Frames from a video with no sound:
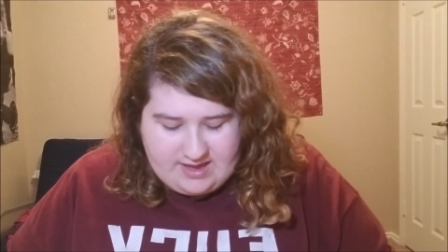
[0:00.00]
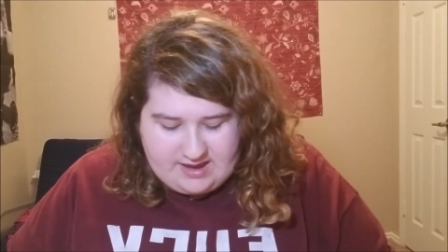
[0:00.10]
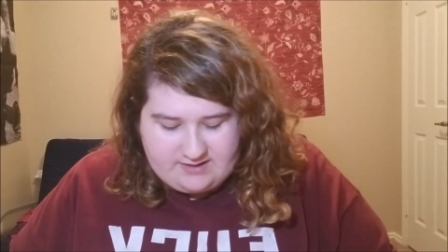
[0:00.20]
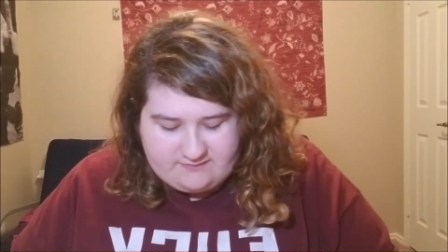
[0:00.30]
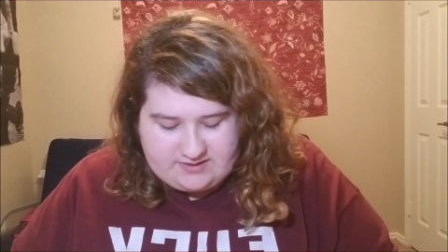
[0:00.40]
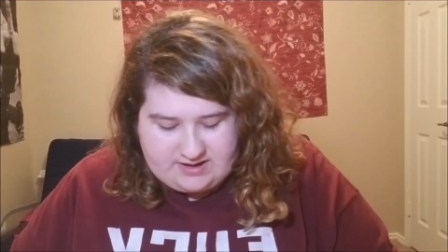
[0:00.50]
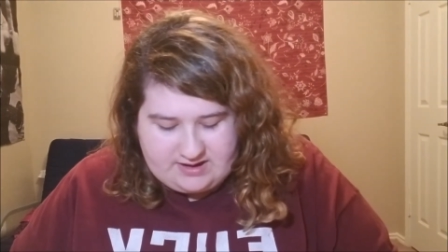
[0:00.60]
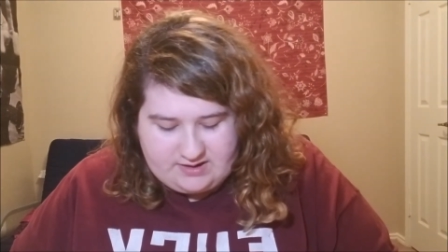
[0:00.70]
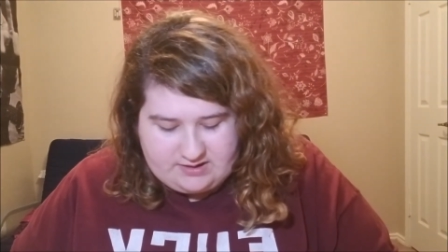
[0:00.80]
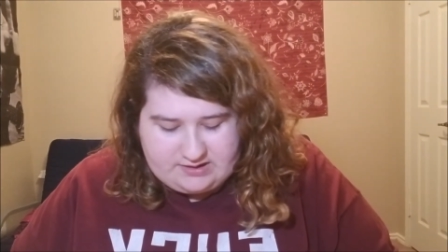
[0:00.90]
and if
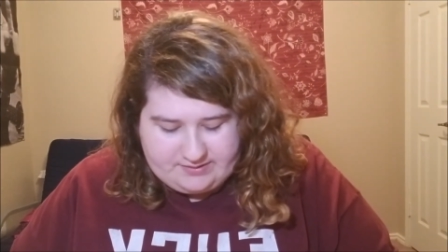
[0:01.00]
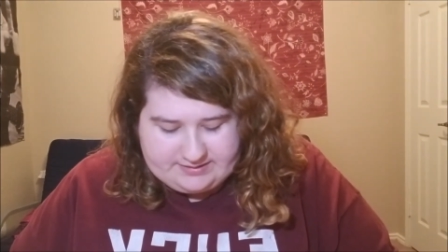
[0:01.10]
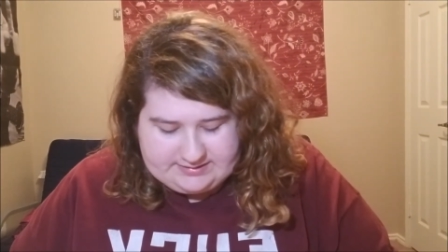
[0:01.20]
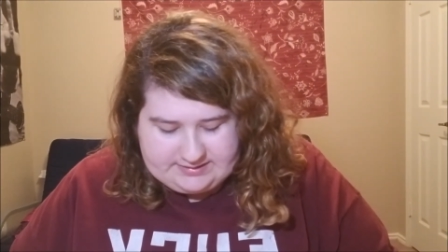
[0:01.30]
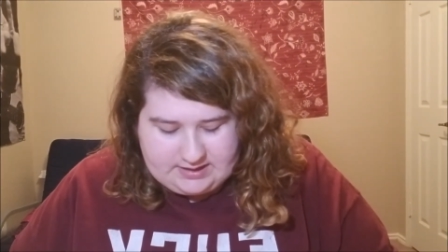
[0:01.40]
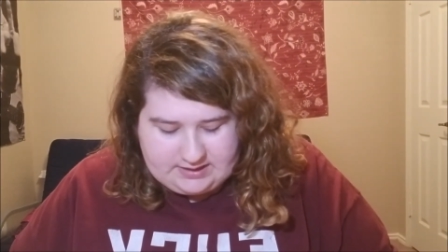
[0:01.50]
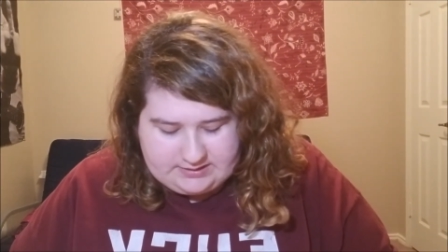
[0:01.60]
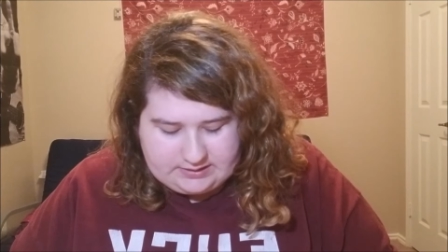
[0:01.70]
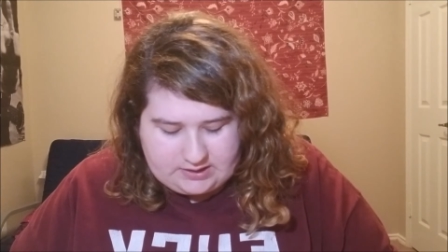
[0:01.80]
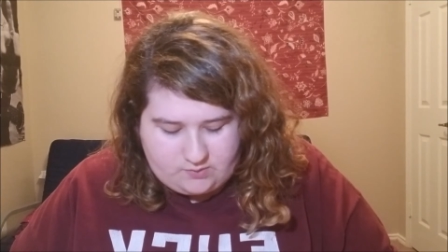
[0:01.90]
they go
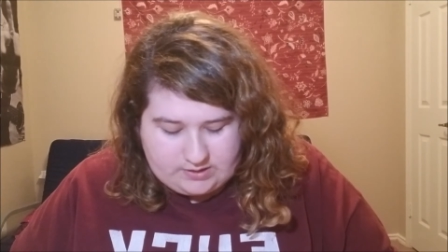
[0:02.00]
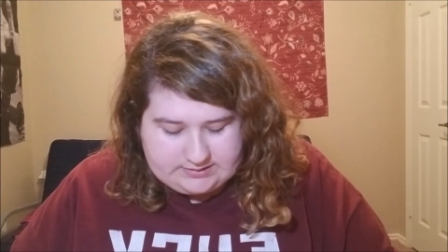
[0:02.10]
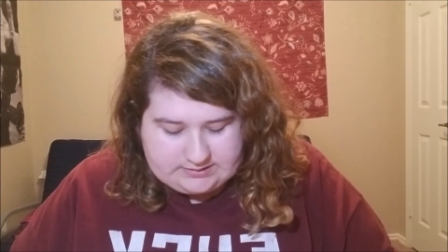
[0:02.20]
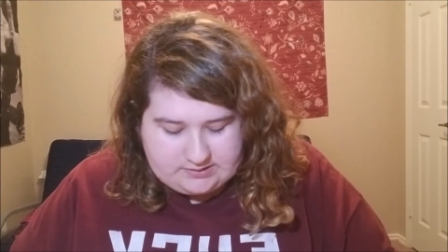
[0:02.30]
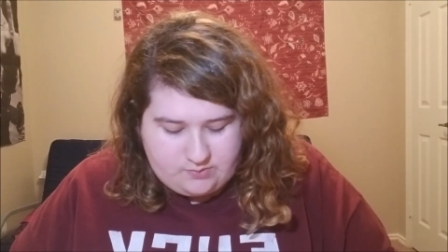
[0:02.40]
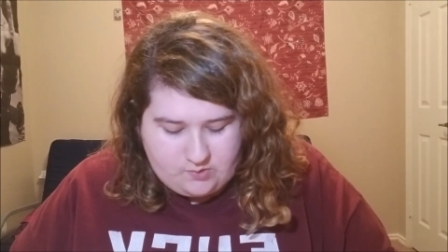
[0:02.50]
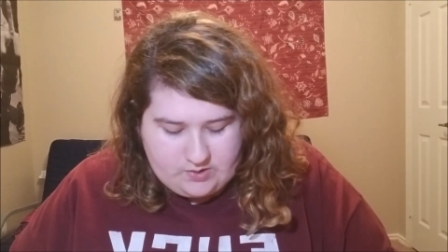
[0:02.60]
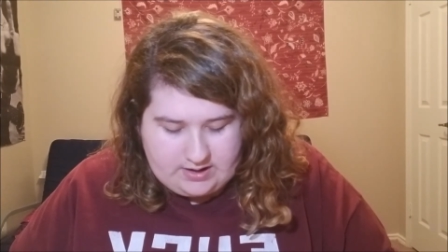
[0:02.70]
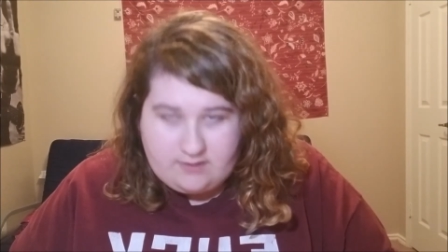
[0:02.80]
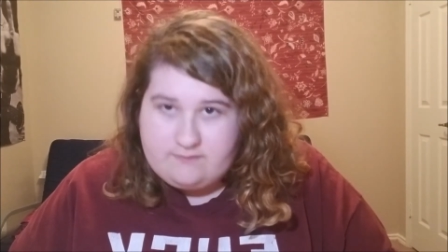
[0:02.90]
extinct, like what's the
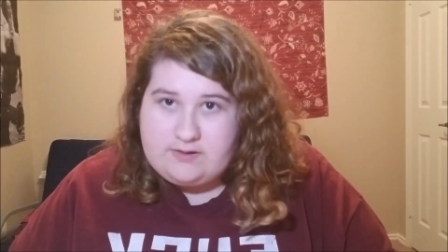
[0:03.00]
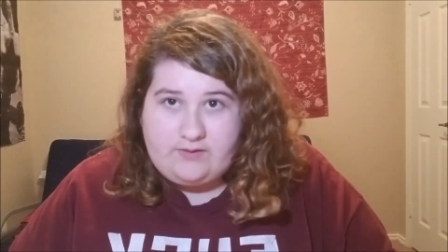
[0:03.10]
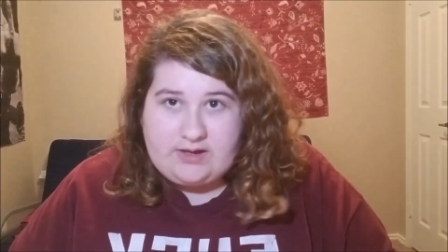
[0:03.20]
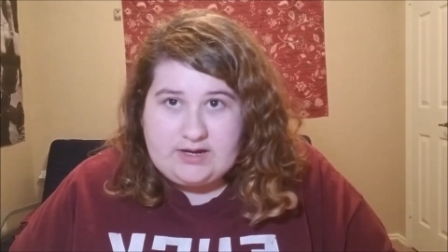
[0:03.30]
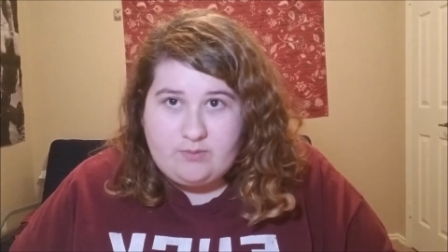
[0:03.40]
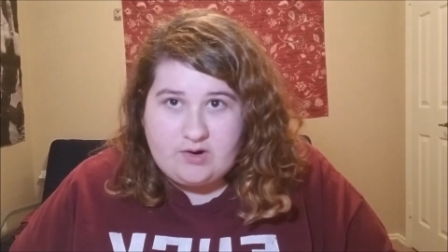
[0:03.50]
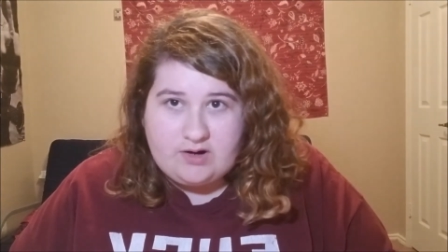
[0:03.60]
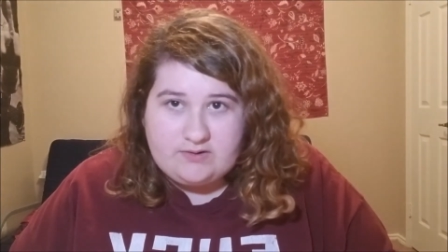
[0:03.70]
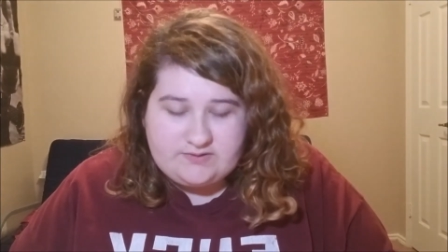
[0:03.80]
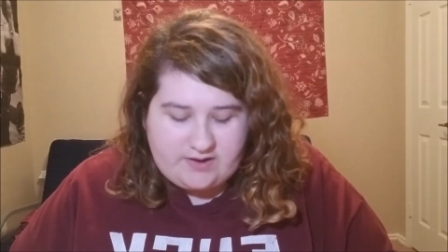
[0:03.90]
point of living
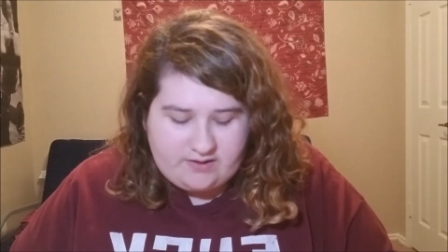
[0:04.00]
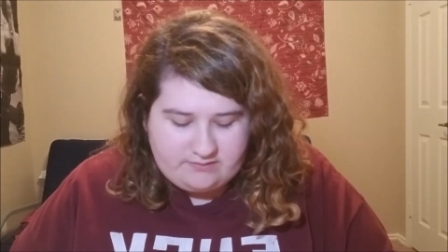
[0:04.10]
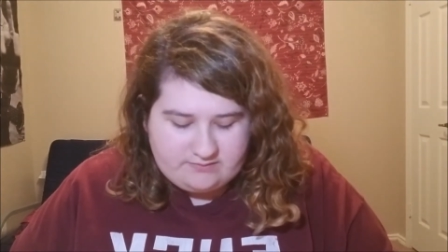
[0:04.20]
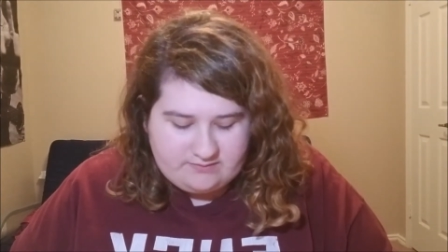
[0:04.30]
anymore? So